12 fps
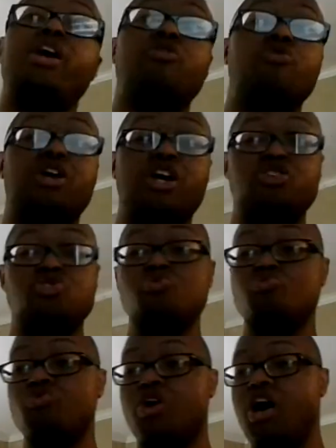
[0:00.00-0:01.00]
it'll get
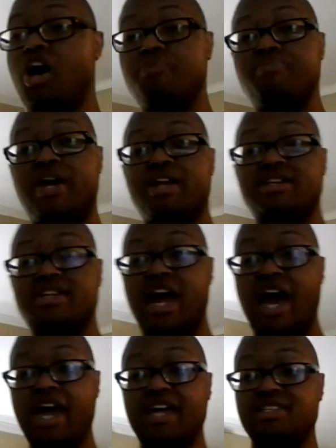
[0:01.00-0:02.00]
you up at
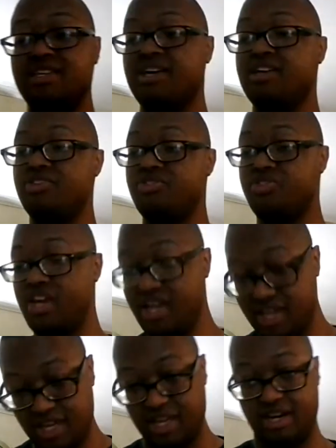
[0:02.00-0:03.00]
night
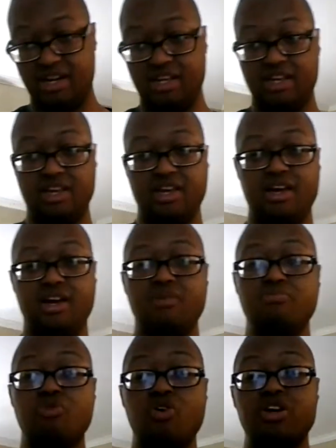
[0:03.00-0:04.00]
thinking
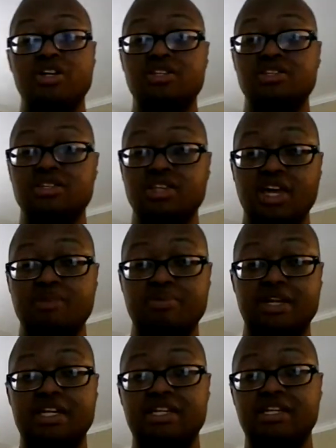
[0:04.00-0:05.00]
more than
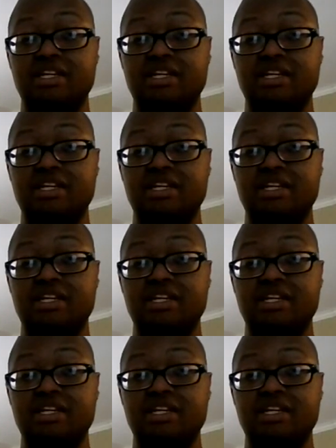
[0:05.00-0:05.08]
sleeping.